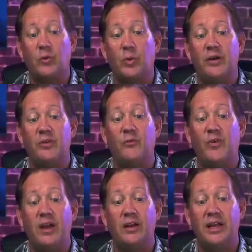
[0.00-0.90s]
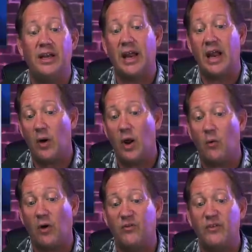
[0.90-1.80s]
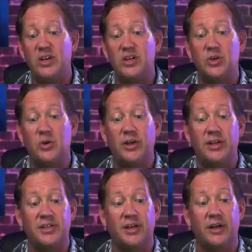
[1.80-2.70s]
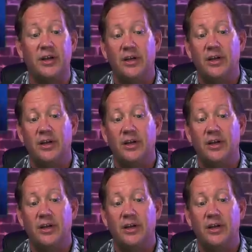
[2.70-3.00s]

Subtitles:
three of them fatally, in an era where 50 shootings in a